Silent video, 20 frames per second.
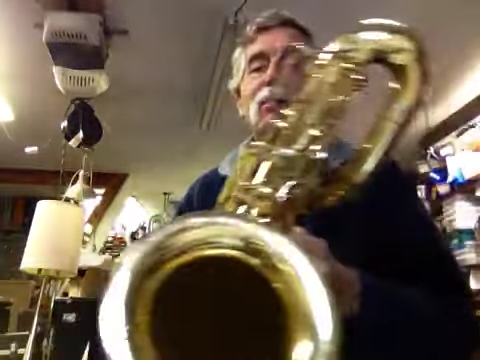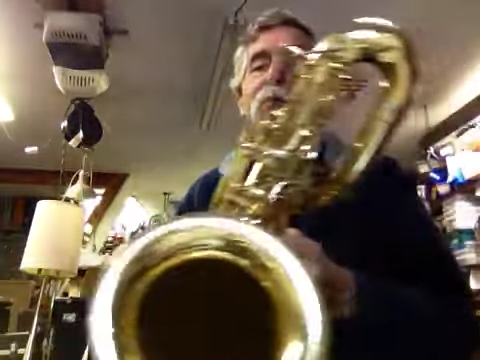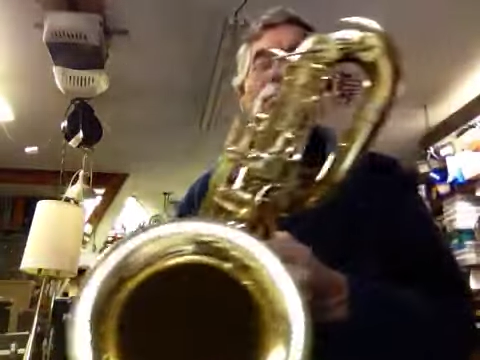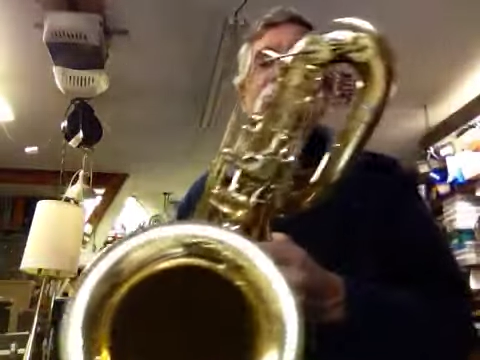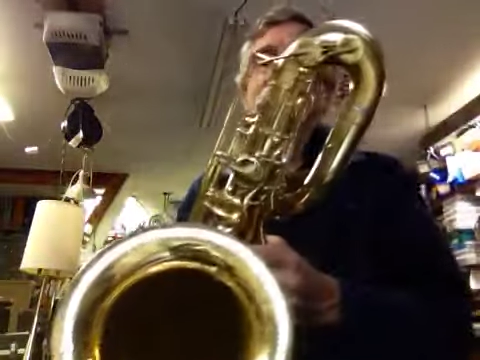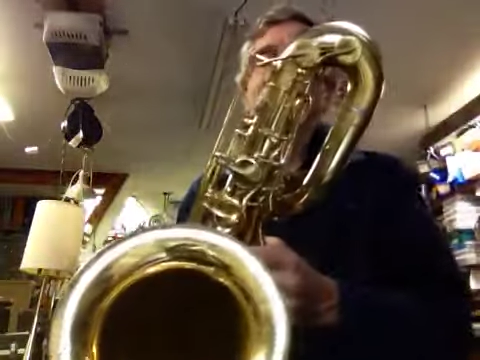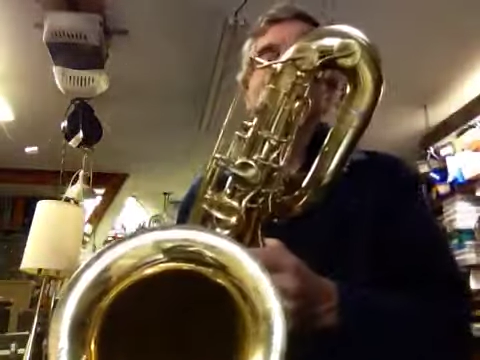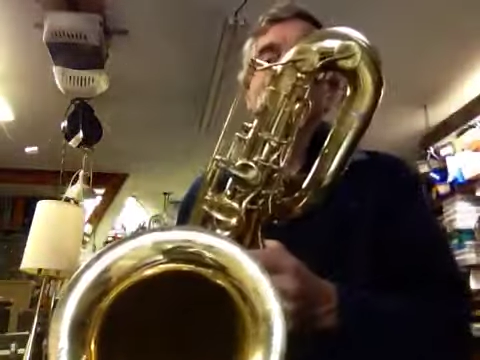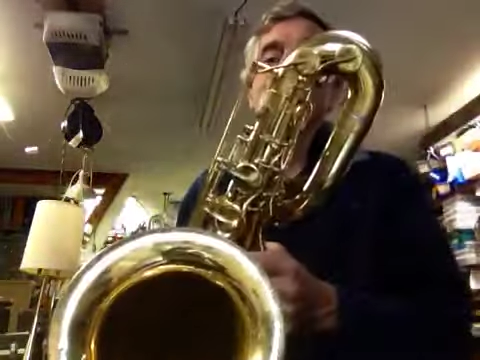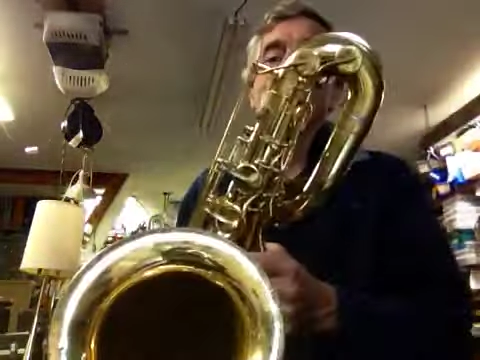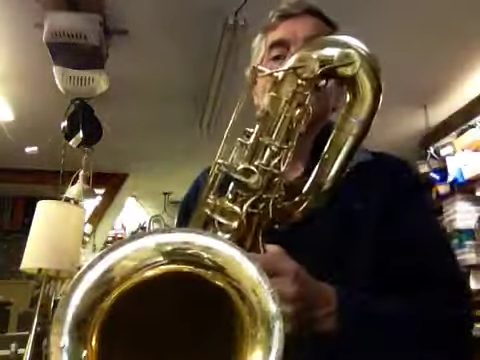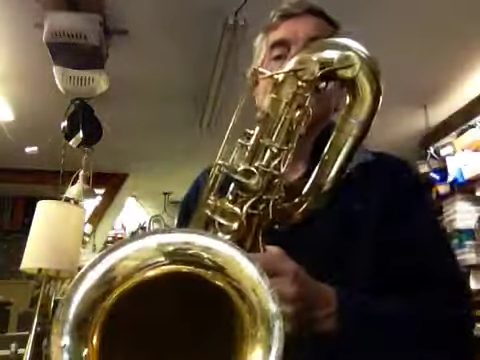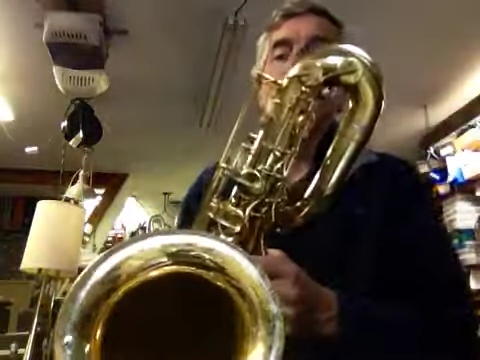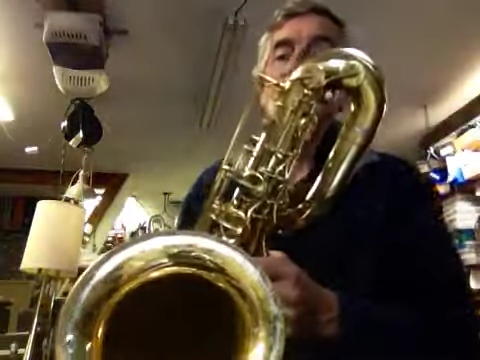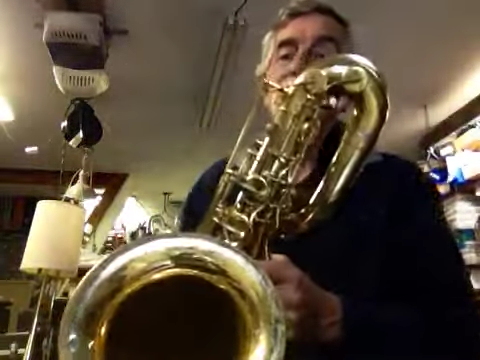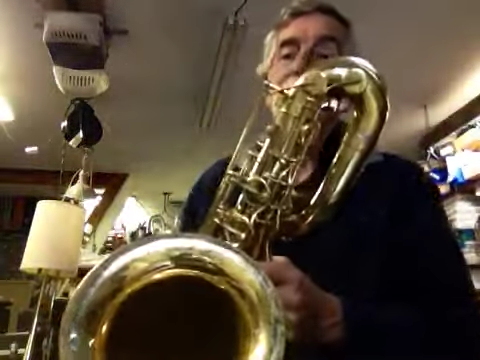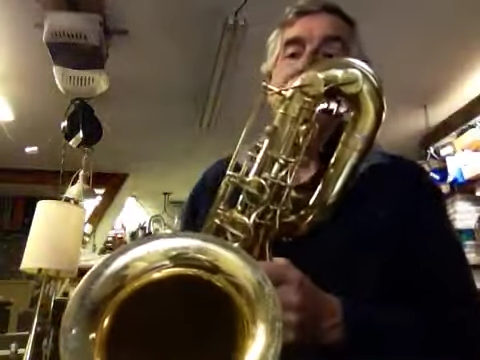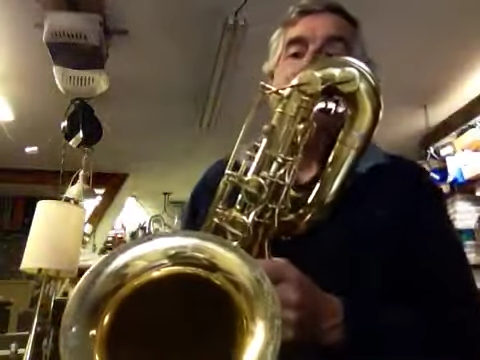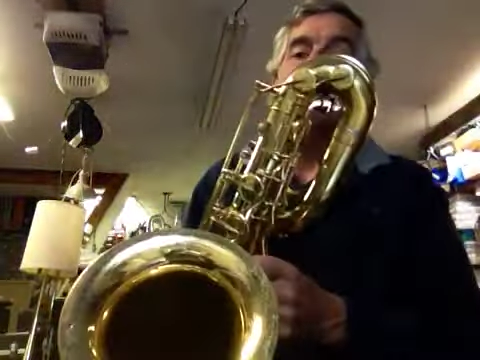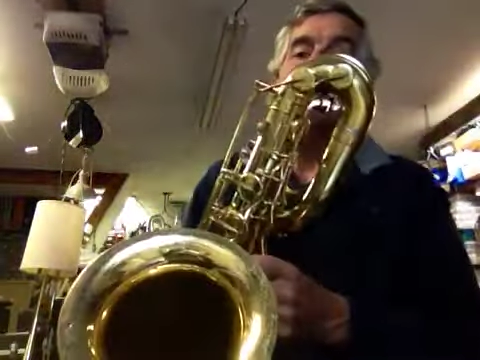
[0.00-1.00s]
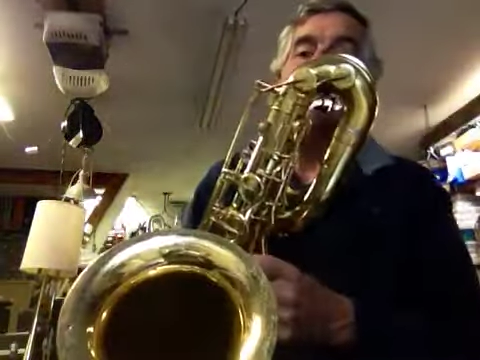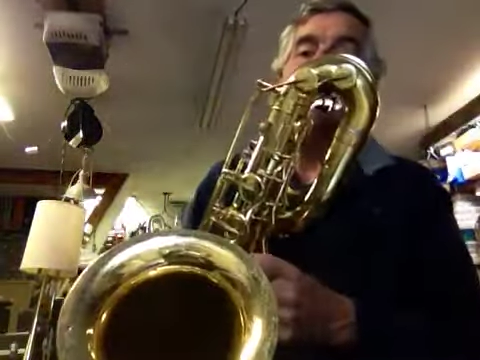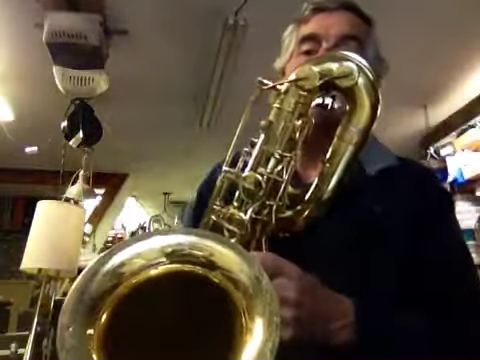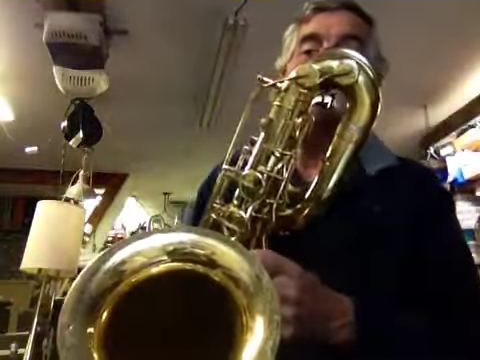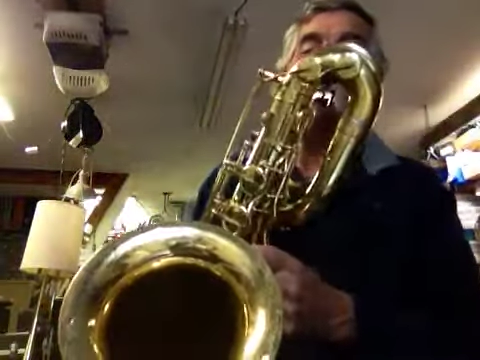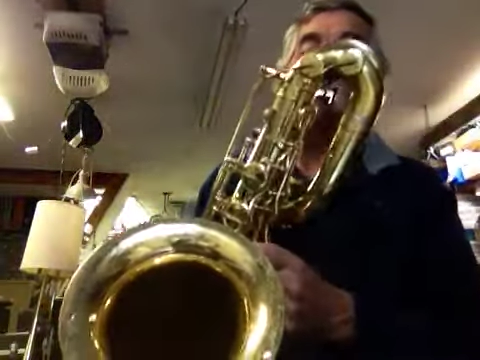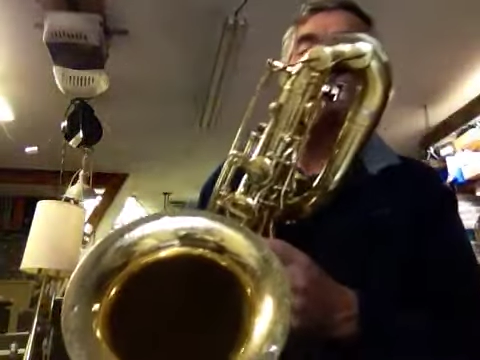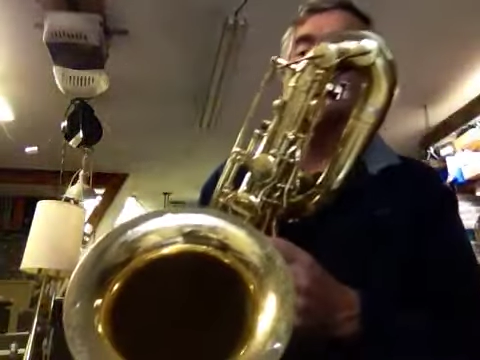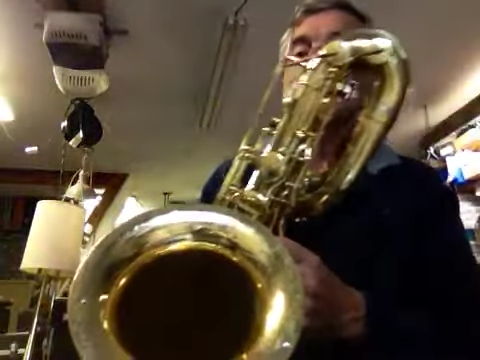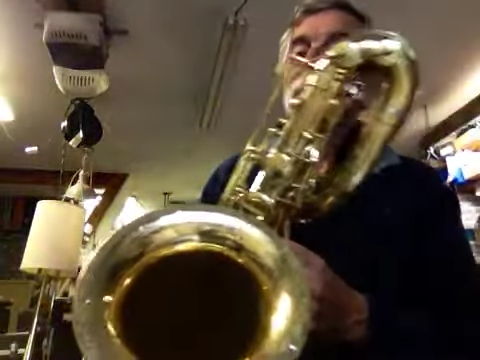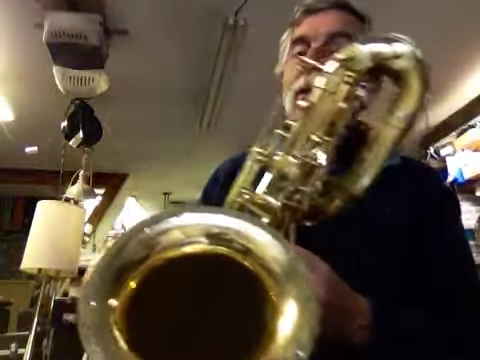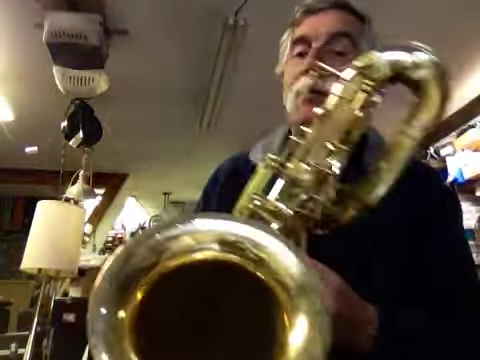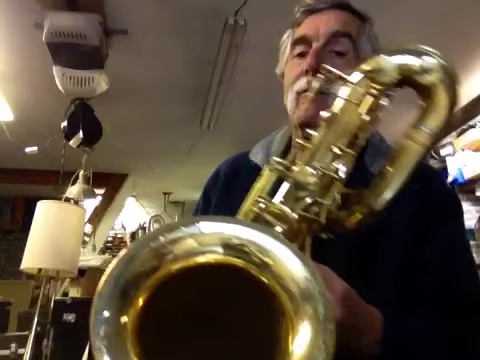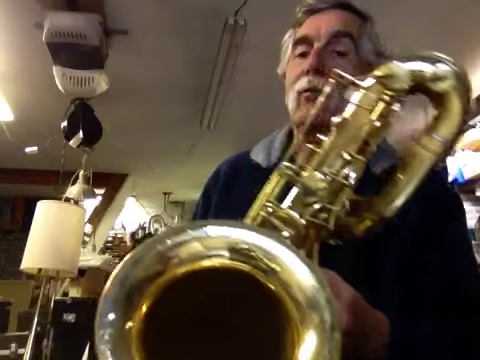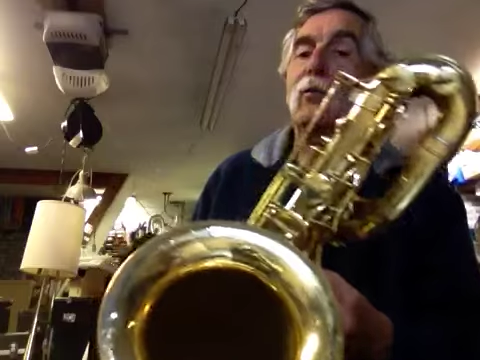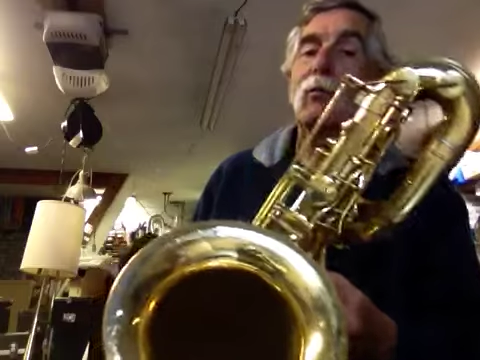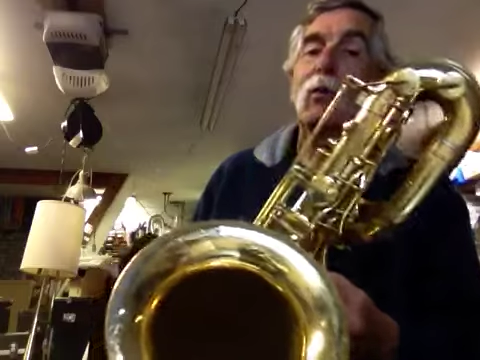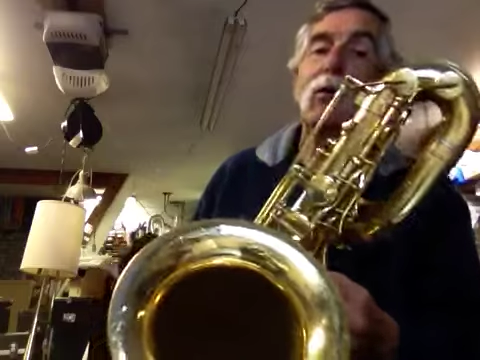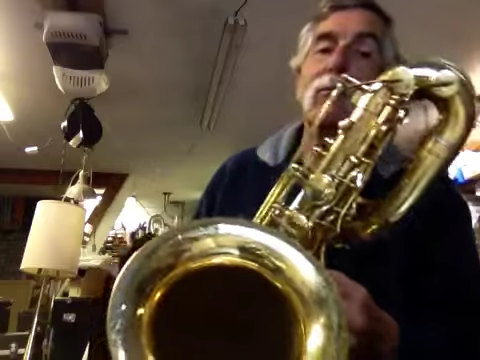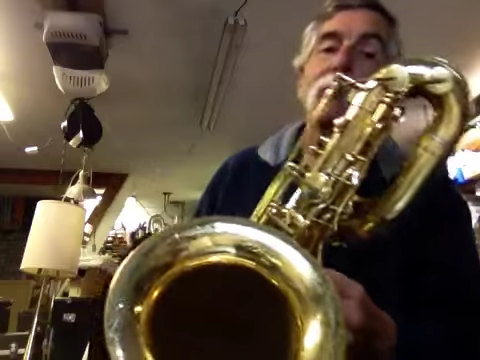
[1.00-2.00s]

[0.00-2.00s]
Whatever. But anyhow, more